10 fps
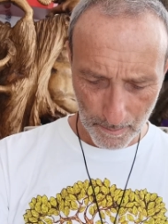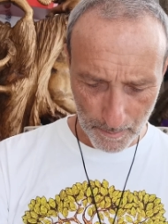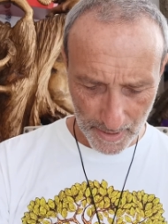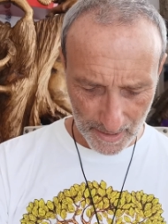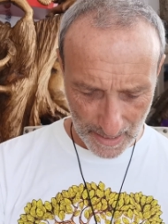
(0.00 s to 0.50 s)

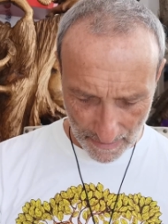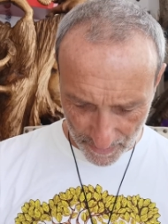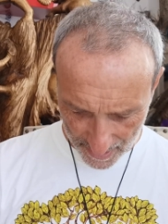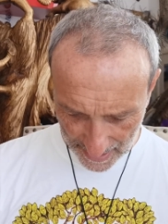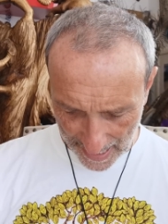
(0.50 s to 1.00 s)
But
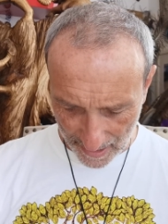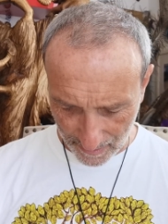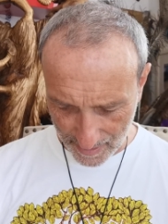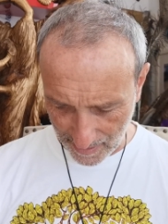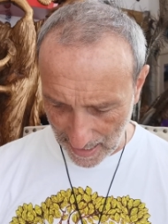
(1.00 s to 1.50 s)
everything
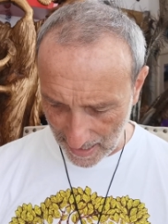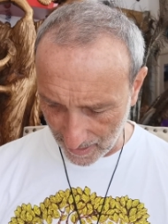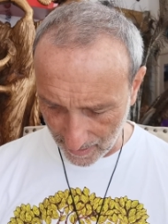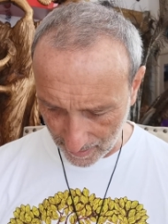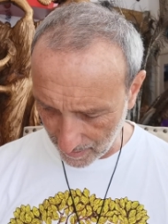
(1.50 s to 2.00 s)
else,
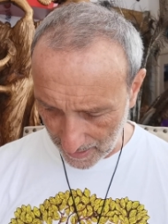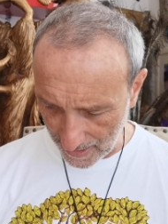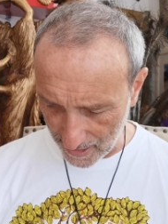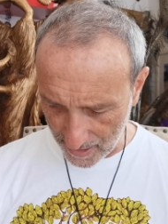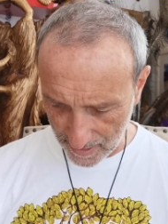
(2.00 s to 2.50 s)
like,
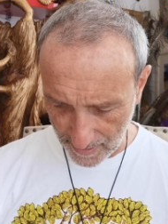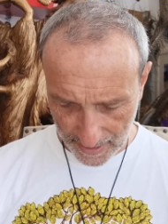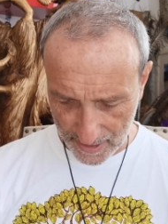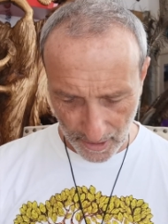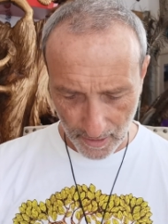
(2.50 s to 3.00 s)
is
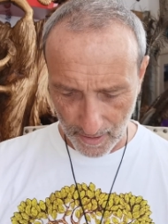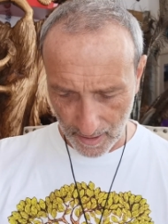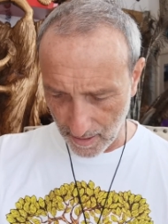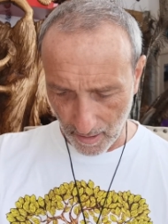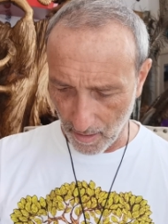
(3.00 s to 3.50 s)
these are
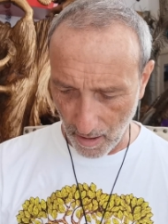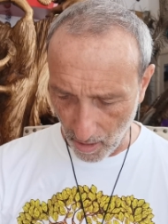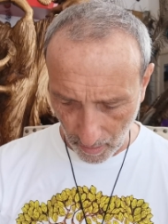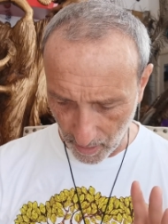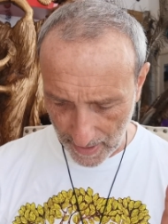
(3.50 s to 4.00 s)

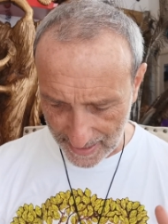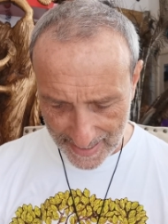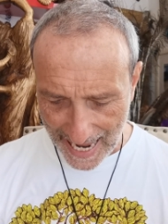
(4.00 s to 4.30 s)
all the rest.